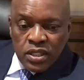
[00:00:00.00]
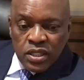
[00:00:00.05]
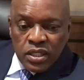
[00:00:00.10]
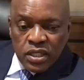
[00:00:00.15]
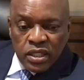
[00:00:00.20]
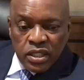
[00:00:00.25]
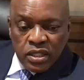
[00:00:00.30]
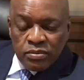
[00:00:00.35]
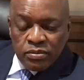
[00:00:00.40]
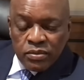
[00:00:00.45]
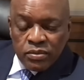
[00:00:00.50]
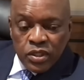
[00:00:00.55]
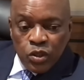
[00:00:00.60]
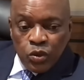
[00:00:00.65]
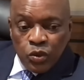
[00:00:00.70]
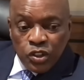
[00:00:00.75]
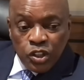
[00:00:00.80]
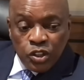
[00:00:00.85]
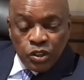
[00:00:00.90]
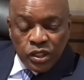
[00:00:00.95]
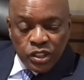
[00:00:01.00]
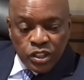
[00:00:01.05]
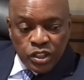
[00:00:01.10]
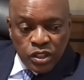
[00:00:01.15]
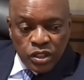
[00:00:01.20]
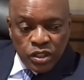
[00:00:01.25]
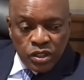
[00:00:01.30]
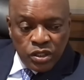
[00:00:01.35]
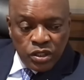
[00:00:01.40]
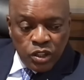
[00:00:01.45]
Um, when you look at
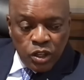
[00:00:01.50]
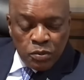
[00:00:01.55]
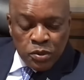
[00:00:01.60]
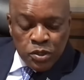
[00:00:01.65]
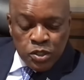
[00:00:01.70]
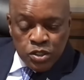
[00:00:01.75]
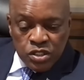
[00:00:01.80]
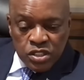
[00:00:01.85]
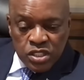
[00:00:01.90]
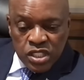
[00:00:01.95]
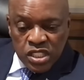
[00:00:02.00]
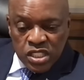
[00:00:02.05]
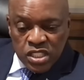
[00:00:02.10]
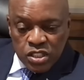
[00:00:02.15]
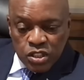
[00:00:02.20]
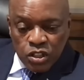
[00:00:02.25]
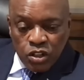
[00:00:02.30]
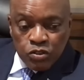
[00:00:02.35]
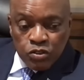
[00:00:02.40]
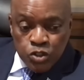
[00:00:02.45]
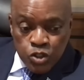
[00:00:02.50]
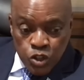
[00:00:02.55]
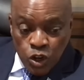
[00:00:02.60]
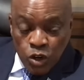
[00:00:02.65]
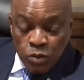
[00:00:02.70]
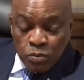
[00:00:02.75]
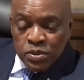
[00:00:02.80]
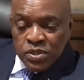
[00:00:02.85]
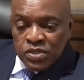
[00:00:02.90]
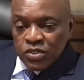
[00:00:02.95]
the opportunities of
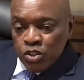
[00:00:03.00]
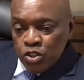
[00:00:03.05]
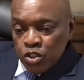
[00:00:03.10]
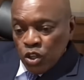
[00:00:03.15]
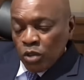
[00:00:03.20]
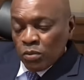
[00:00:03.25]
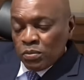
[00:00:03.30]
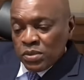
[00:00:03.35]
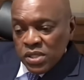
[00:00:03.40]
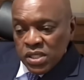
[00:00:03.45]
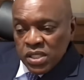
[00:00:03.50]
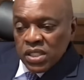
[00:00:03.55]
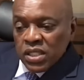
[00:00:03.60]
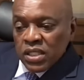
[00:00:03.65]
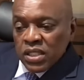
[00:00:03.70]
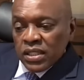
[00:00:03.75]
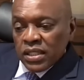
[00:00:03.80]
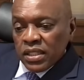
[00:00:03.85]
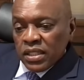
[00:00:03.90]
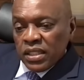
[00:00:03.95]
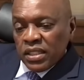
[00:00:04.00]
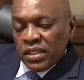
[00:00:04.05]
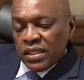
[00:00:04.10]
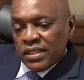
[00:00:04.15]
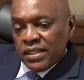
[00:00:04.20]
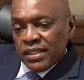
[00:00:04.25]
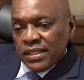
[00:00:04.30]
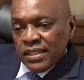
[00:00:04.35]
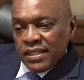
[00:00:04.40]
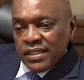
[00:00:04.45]
jobs for jobs
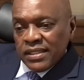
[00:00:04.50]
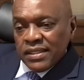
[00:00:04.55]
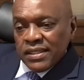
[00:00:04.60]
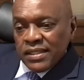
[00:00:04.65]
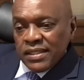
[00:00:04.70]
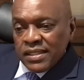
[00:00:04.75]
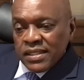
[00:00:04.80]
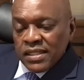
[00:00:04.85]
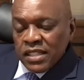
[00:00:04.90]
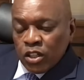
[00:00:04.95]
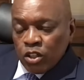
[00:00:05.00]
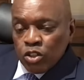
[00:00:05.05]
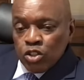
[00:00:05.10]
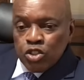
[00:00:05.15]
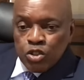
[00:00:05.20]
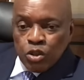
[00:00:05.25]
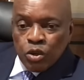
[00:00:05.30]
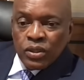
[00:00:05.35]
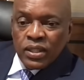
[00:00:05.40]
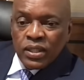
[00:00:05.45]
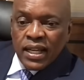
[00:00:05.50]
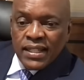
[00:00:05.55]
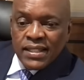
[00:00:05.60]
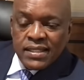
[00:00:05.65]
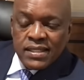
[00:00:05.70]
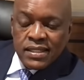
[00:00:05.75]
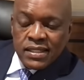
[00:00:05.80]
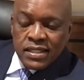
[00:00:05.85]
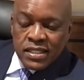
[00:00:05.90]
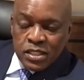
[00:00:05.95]
in in in uh, controlled
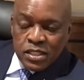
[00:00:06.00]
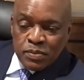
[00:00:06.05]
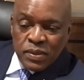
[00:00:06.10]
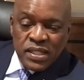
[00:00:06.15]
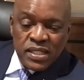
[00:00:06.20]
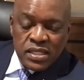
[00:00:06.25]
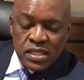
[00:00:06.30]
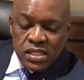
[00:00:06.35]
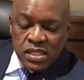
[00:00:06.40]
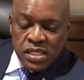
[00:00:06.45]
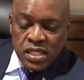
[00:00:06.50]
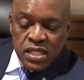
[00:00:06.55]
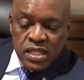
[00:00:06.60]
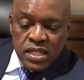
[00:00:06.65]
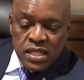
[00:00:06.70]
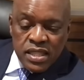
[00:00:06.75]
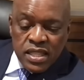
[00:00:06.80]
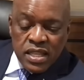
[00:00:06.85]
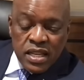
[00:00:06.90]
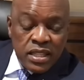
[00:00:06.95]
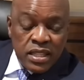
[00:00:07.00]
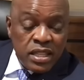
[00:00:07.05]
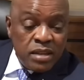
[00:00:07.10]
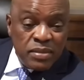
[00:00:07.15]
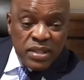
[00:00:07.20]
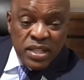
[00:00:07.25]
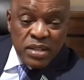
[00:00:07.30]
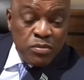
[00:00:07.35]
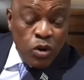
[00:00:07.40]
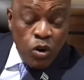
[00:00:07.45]
hunting spaces, there, there
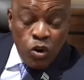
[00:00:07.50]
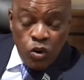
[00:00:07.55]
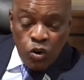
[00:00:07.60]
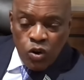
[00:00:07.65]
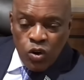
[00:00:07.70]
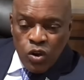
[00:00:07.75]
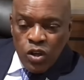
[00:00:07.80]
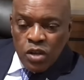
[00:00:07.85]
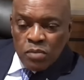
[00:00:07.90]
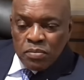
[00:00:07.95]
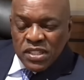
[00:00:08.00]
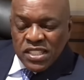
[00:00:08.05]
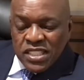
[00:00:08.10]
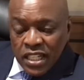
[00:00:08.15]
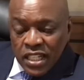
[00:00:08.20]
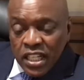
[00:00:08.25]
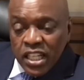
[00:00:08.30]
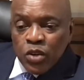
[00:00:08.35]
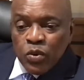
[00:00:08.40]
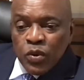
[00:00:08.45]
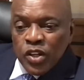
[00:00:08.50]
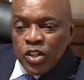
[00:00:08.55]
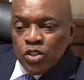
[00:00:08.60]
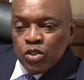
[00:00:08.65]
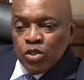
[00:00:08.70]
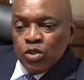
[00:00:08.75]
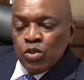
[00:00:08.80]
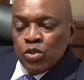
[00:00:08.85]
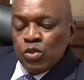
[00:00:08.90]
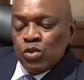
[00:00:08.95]
are many more. Particularly when
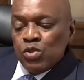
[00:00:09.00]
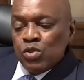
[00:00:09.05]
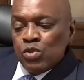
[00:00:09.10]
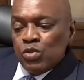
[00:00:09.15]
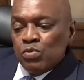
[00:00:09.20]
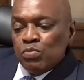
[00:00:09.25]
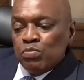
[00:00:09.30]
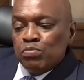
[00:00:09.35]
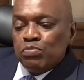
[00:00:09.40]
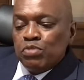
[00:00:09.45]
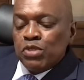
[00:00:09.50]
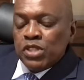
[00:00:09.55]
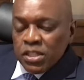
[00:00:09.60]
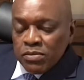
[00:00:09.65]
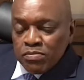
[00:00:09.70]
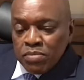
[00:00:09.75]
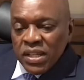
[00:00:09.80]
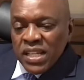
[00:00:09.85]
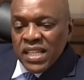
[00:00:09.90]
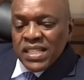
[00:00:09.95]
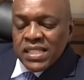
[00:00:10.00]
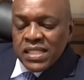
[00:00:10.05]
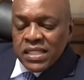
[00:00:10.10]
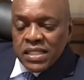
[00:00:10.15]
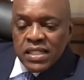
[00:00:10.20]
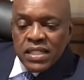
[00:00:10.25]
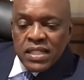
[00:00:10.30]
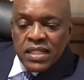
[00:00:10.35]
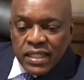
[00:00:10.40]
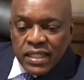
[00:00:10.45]
you put in place
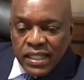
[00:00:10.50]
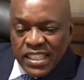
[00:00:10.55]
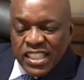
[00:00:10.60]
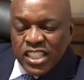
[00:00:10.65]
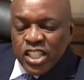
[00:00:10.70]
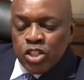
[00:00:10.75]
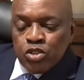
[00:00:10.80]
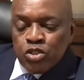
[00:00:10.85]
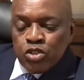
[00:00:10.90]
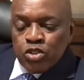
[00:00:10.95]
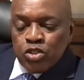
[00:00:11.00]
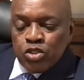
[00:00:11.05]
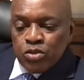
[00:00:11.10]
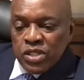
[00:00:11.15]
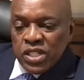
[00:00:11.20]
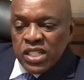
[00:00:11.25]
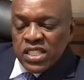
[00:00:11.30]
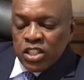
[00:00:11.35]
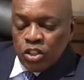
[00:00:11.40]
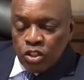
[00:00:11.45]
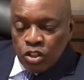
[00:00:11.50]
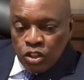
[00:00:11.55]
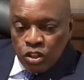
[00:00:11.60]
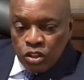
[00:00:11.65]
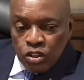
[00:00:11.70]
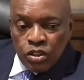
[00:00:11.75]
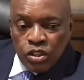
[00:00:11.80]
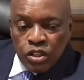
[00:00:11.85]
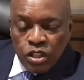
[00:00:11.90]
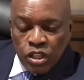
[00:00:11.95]
industries and
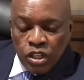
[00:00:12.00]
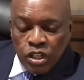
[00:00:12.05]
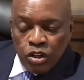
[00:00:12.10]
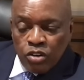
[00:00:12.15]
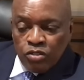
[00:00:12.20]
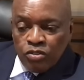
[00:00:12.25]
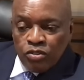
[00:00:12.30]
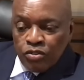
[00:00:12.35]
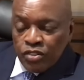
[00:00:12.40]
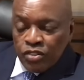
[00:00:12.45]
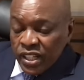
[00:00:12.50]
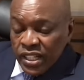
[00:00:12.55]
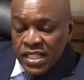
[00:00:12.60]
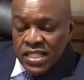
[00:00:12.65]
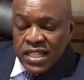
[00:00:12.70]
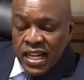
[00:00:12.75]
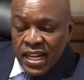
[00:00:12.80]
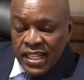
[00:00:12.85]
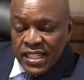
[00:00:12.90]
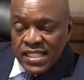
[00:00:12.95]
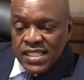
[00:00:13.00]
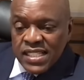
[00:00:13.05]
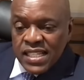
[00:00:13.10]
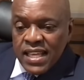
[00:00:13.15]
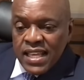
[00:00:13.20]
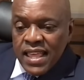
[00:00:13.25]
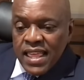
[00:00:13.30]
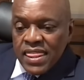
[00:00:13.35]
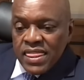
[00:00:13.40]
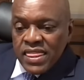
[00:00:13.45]
uh, of various kinds
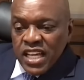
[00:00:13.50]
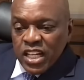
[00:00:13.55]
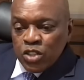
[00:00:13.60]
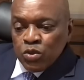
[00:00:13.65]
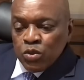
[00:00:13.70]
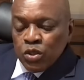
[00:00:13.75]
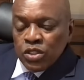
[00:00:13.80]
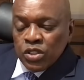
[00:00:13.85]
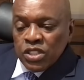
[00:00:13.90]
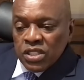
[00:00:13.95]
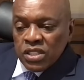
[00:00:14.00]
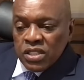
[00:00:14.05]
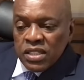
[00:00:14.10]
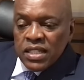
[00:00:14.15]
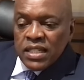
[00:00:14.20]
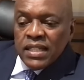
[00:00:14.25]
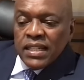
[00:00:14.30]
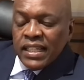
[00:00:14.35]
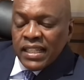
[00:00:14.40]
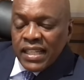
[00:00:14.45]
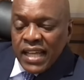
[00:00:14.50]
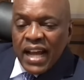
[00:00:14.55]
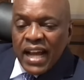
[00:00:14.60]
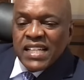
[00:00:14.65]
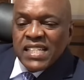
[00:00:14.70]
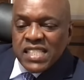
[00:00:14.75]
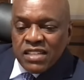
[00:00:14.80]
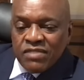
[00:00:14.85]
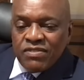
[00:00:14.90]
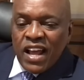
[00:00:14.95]
that would mm.
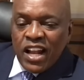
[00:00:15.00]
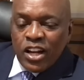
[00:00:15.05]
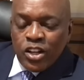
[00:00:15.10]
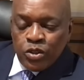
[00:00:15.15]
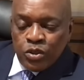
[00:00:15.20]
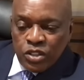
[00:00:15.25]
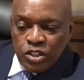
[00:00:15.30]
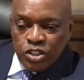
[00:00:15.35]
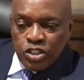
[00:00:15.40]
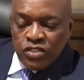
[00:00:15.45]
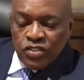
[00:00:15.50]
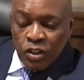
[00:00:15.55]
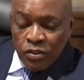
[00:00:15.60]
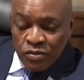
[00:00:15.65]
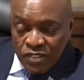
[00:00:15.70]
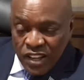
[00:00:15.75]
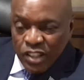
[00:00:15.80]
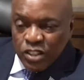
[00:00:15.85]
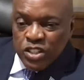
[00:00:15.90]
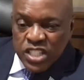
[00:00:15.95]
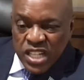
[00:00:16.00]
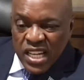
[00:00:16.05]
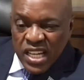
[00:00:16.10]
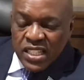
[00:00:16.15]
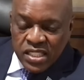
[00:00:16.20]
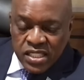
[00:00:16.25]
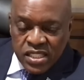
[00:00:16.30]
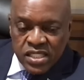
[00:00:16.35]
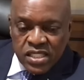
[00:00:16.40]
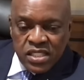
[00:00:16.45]
enhance the value, and you develop value
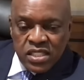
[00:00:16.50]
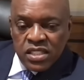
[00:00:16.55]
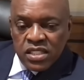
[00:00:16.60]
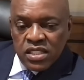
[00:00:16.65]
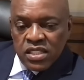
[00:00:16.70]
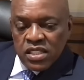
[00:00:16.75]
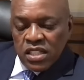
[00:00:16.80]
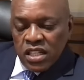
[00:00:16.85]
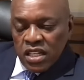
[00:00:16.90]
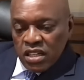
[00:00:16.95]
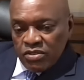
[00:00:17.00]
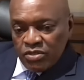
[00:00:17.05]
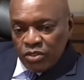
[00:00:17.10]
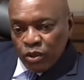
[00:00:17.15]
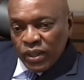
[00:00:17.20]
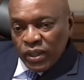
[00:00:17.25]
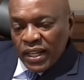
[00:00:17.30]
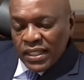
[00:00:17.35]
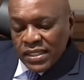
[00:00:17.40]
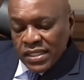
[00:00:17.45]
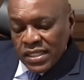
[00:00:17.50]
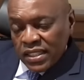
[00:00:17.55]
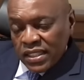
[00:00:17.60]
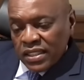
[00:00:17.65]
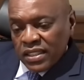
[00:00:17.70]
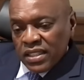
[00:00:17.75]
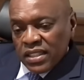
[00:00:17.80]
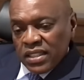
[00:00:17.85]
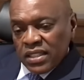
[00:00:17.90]
chains uh, following hunting.